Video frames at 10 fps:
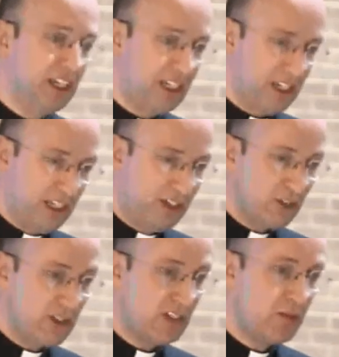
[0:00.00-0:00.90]
He
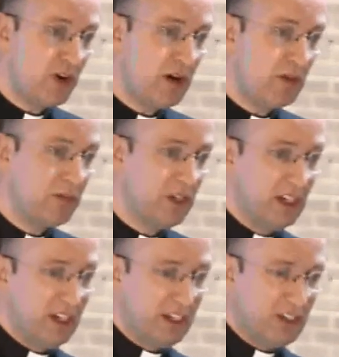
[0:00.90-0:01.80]
looks at the problem
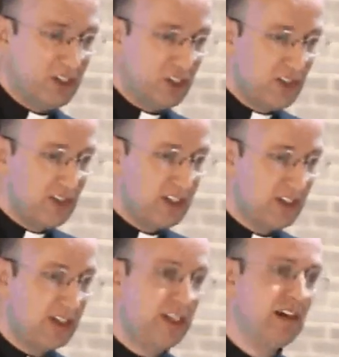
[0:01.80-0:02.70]
and he turns it
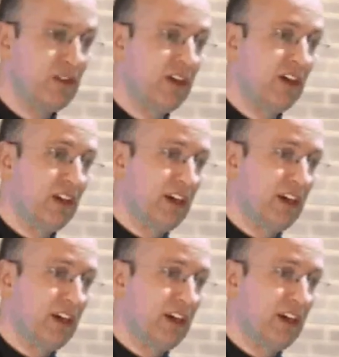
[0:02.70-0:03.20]
inside out,